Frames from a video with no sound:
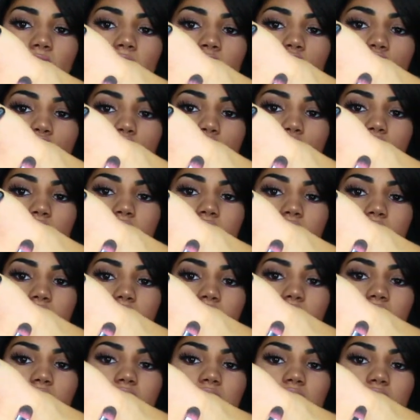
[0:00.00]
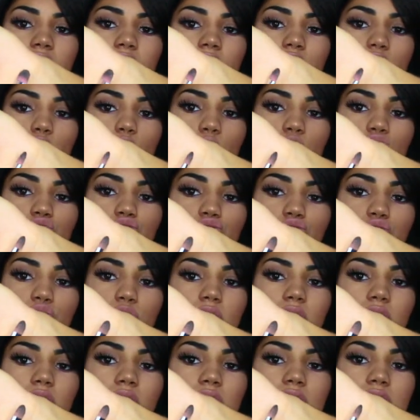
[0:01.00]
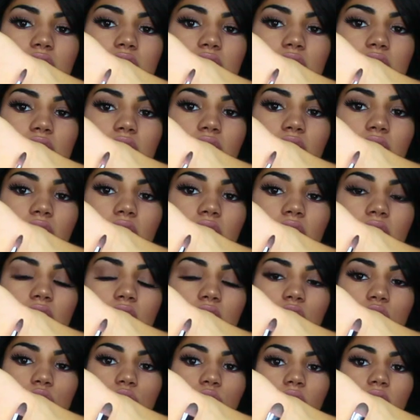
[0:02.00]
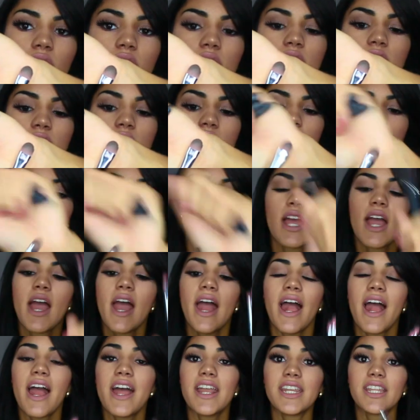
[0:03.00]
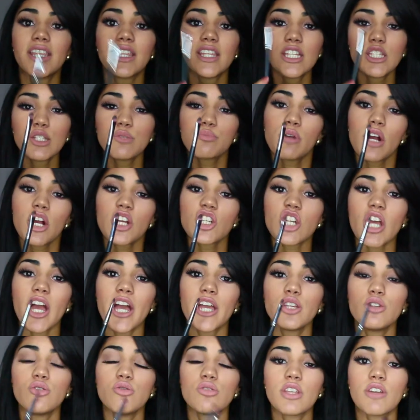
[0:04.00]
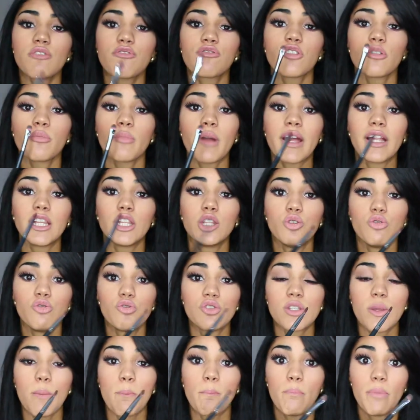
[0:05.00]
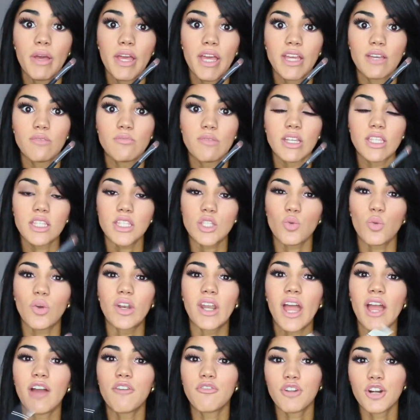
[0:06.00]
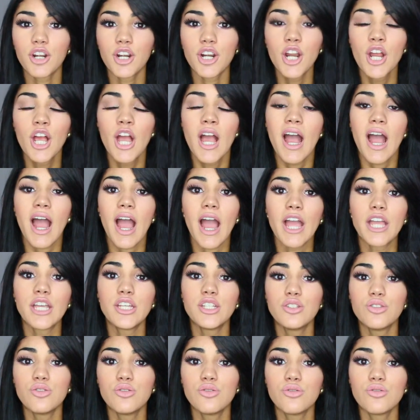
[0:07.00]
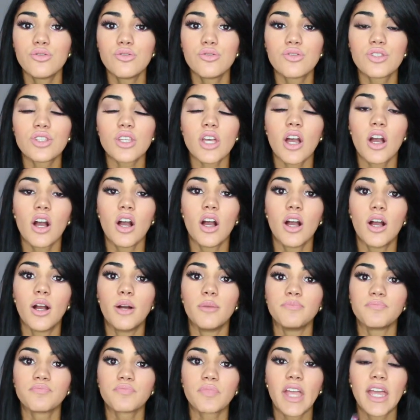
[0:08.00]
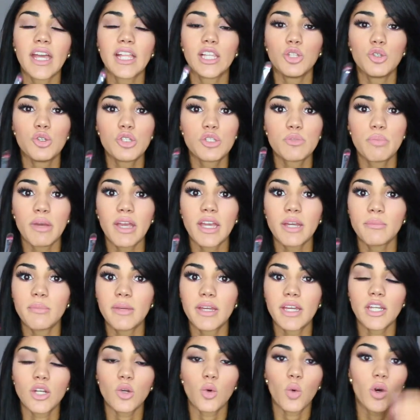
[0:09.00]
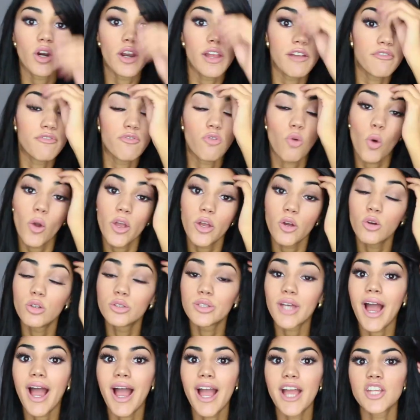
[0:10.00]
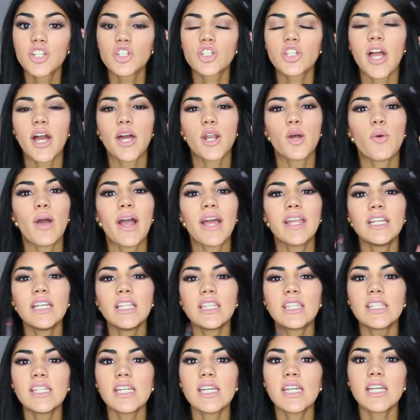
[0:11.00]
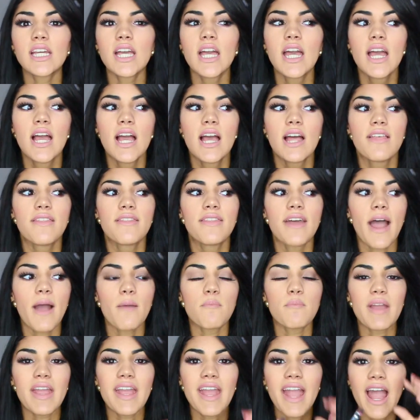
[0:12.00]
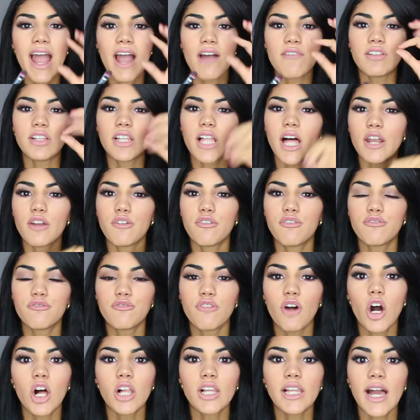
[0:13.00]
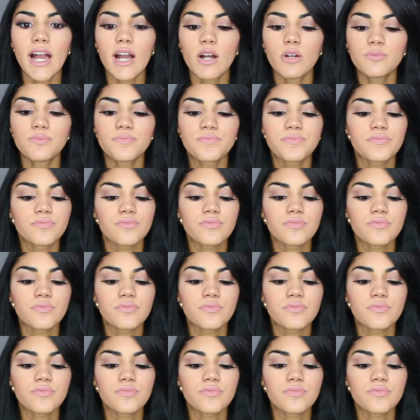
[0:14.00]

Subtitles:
It just looks like this, and this one's really skinny, you can see. And this brush, I use it for my loose pigments. Whenever I use a loose pigment or a foiled eyeshadow, anything that may have a lot of fallout,